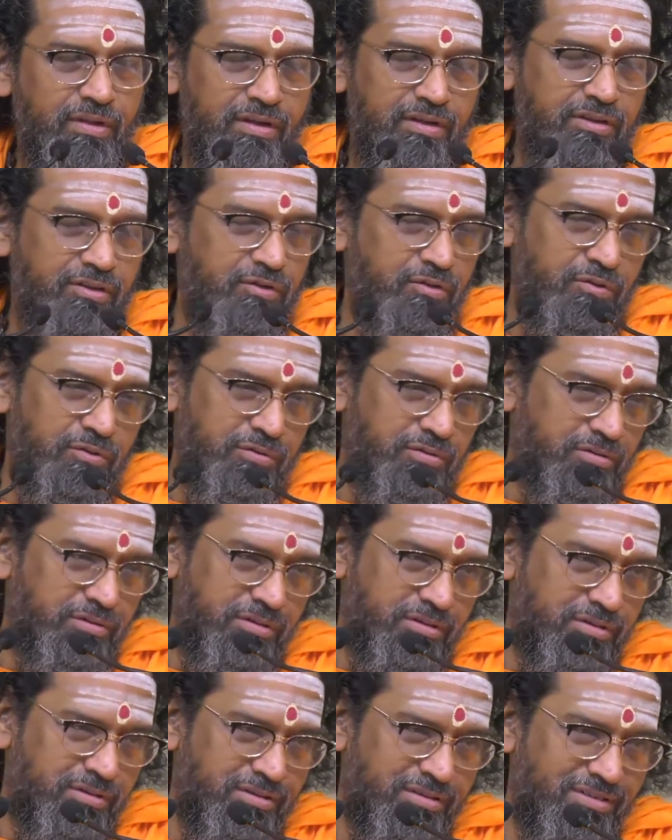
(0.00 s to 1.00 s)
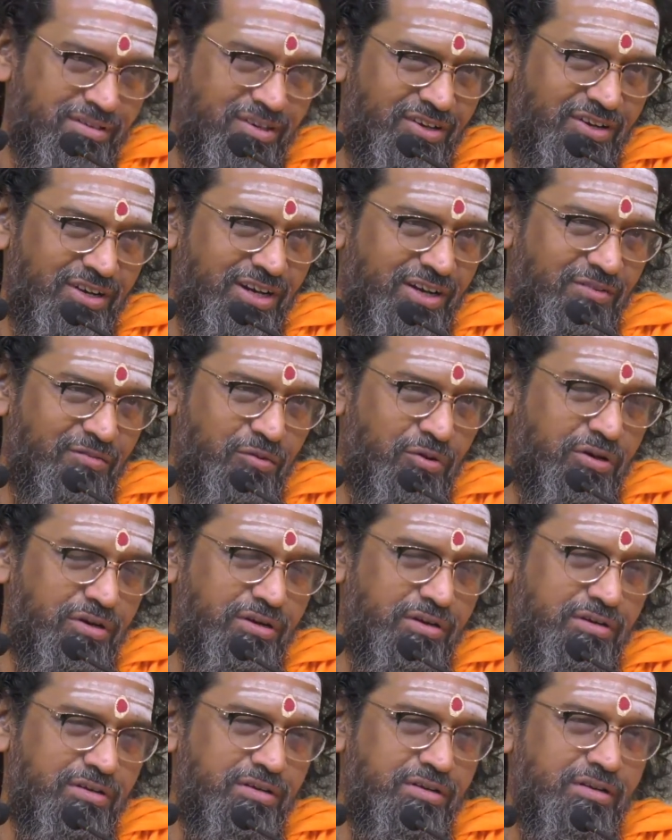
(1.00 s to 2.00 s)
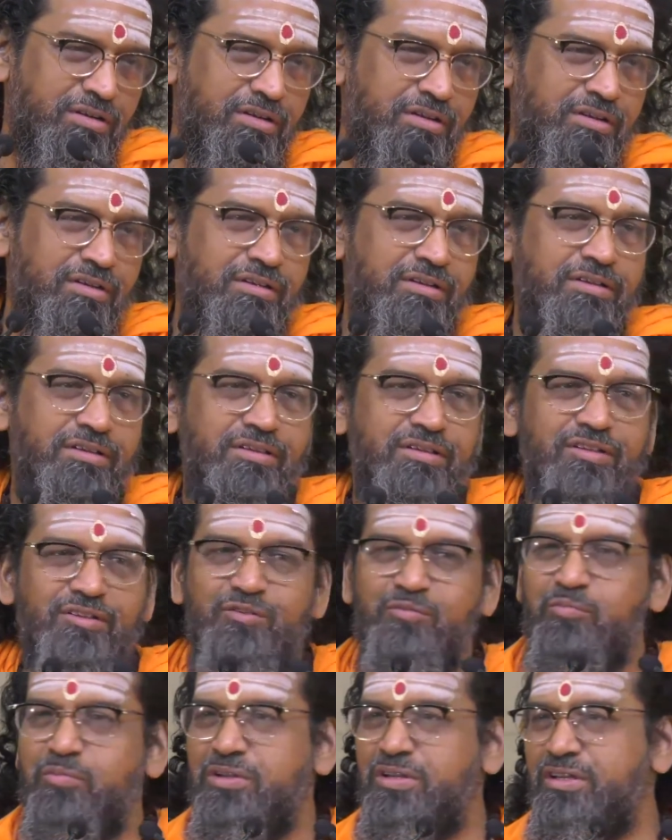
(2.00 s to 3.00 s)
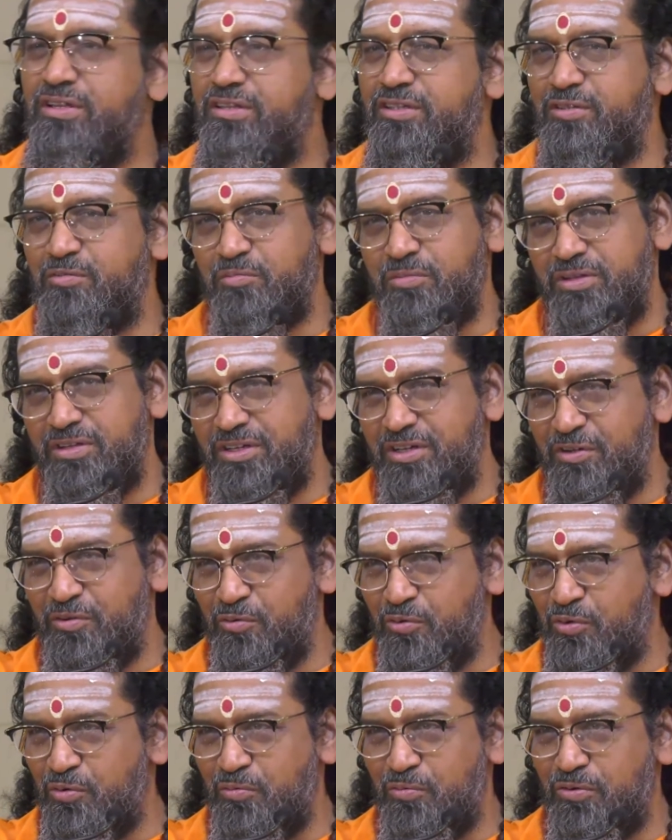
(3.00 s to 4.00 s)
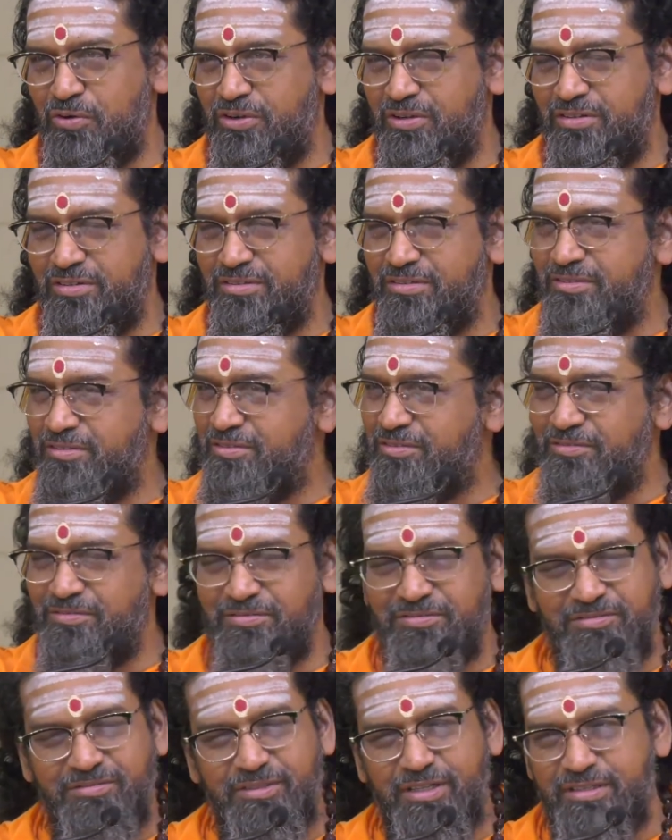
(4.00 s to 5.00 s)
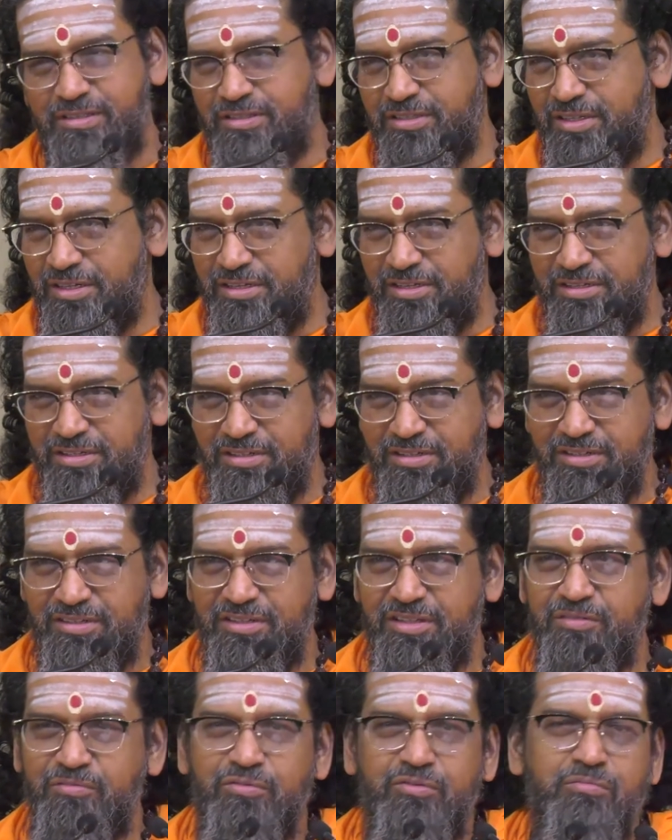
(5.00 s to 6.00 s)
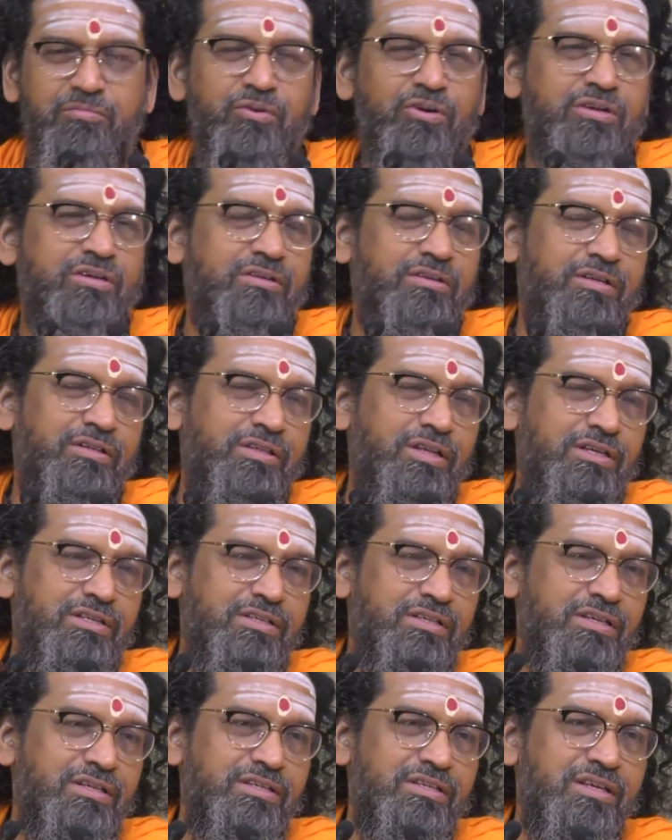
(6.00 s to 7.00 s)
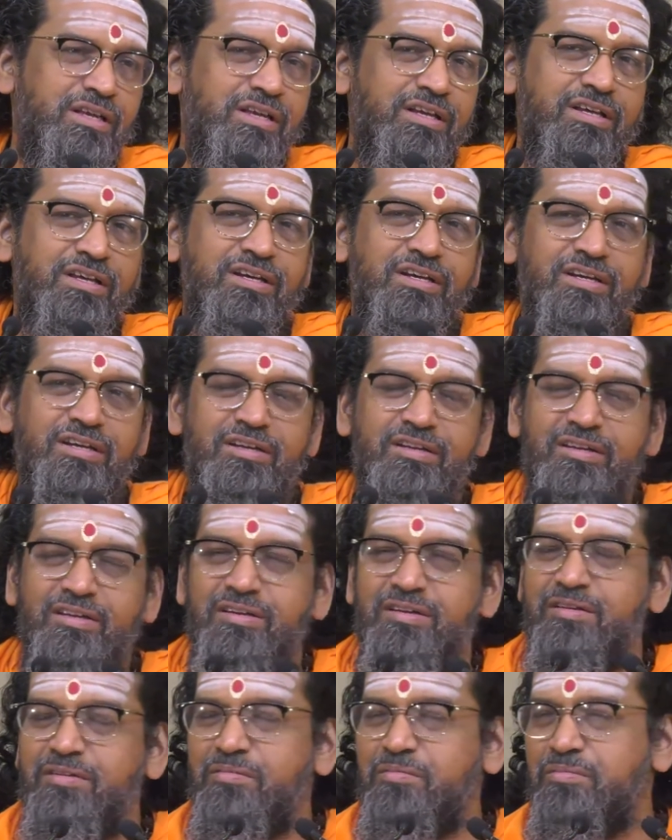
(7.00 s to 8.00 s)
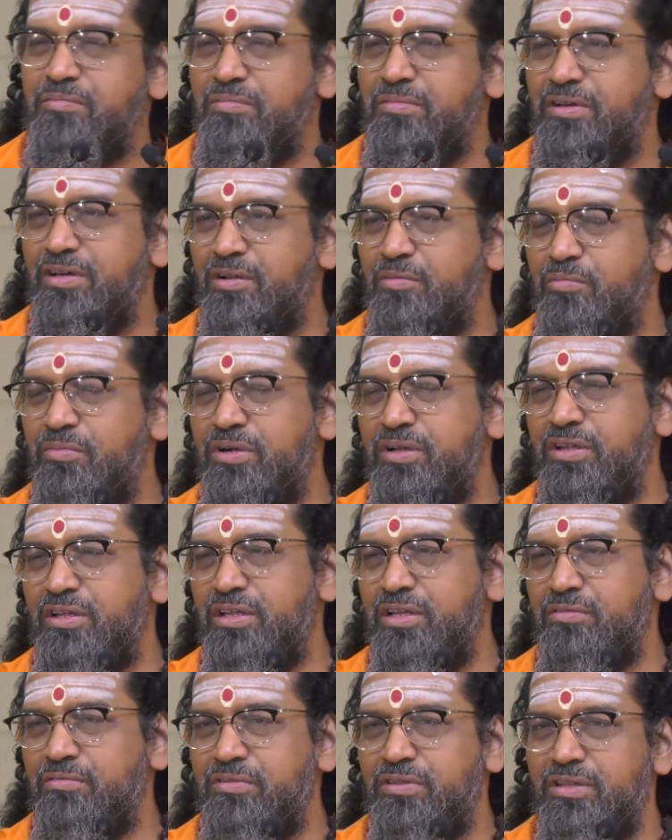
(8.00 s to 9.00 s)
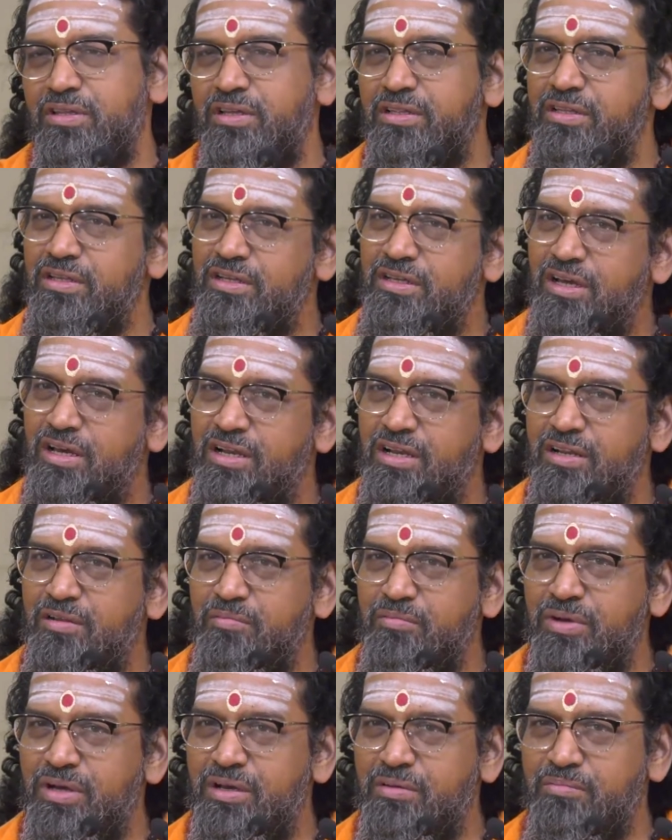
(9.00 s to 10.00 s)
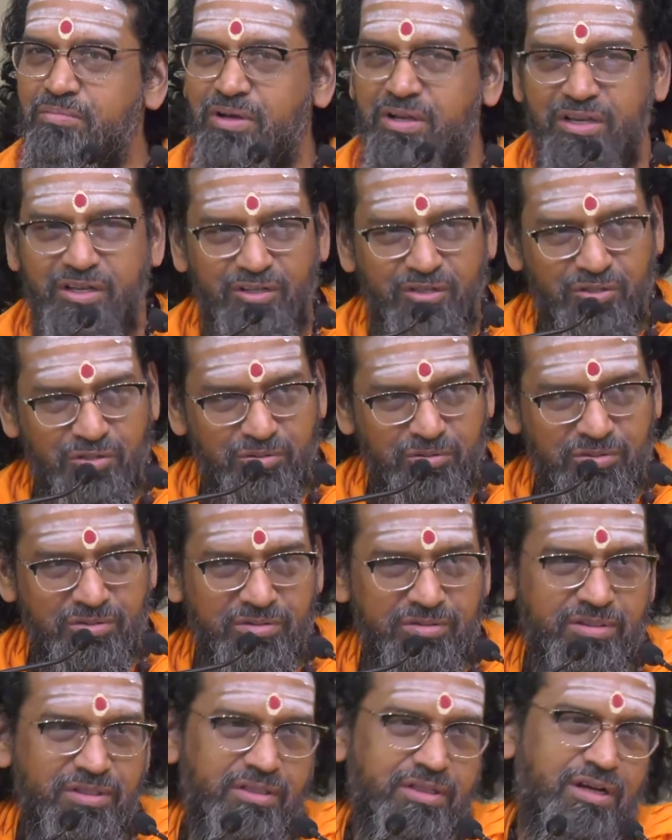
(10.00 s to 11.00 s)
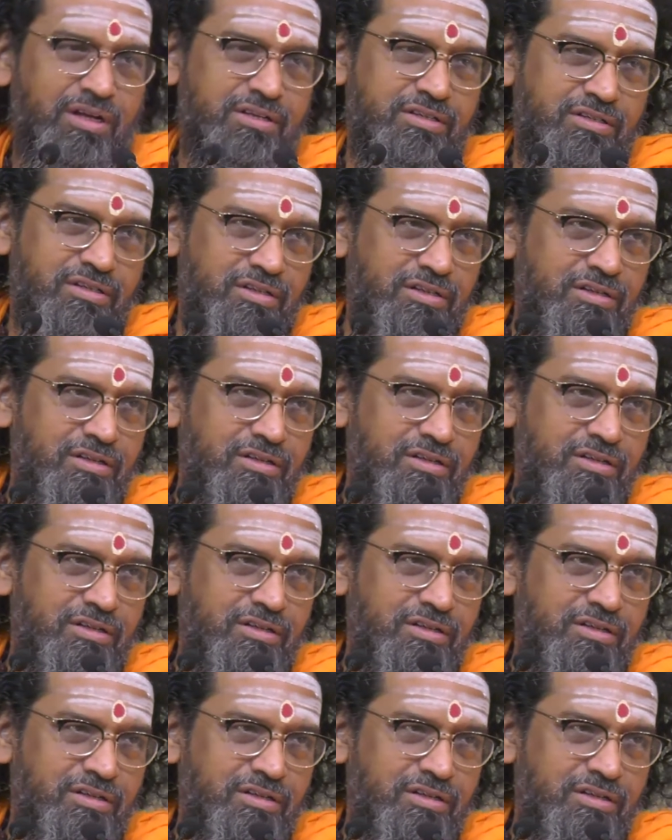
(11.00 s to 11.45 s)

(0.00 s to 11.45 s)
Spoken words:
No. Or I want this money I don't want. Nothing. Therefore Bhagavad Gita says, Karmani evtyadhikara ma phaleshu kadachana.